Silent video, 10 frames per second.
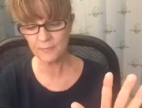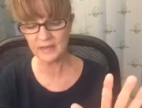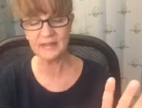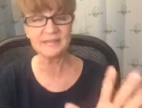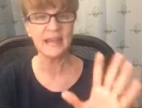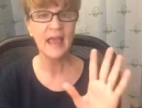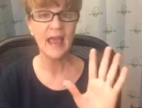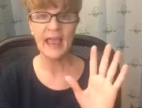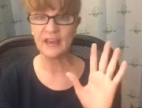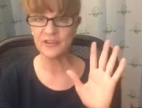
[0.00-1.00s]
minutes
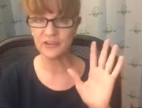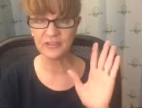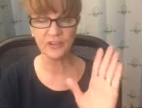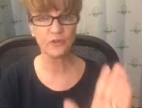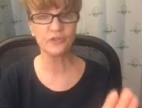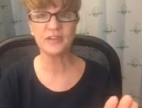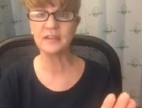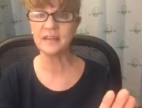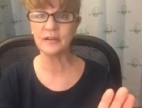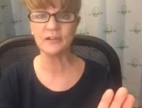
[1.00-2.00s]
and just get your
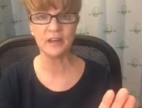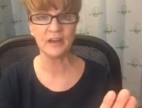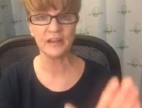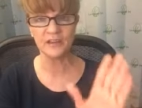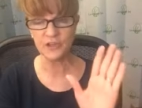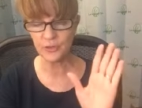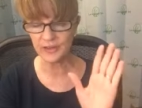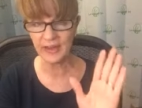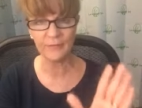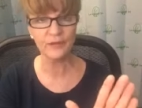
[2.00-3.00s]
skincare done and do
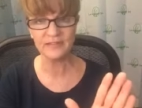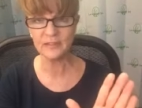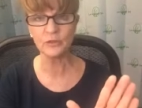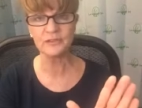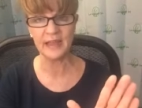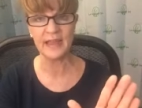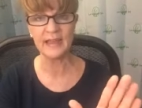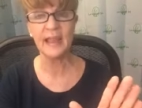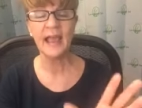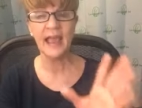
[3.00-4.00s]
it every single
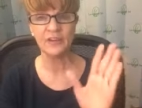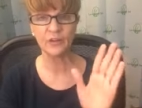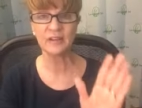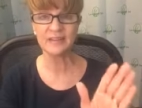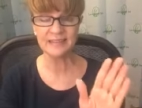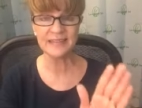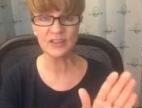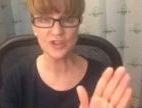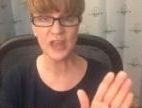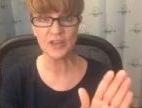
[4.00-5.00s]
day. And you're going to see a
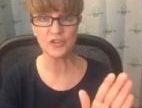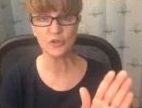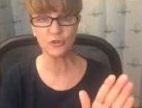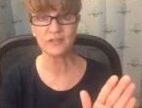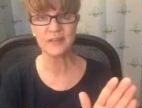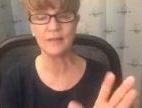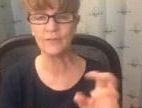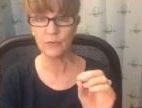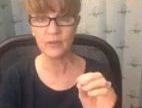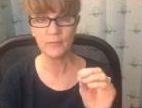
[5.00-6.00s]
change in your skin
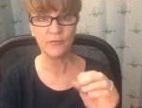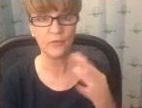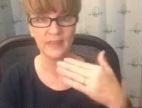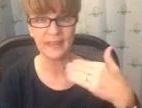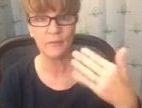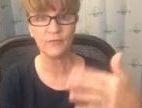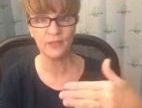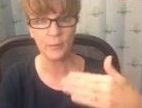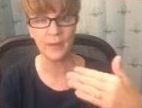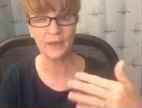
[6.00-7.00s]
for the for the
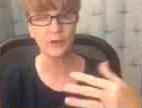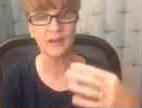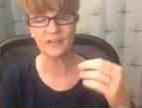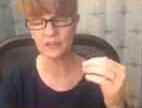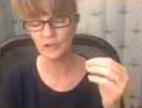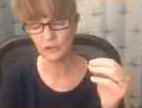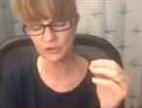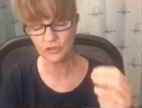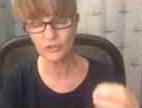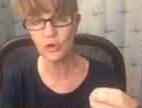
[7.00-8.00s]
the better, and it's going to look
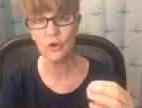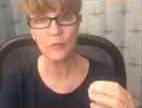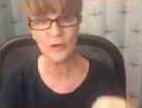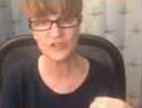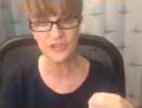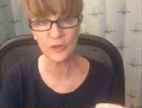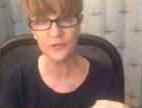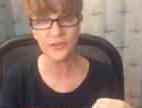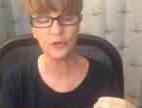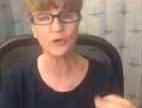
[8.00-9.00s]
so much
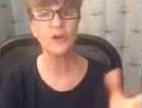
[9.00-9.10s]
healthier.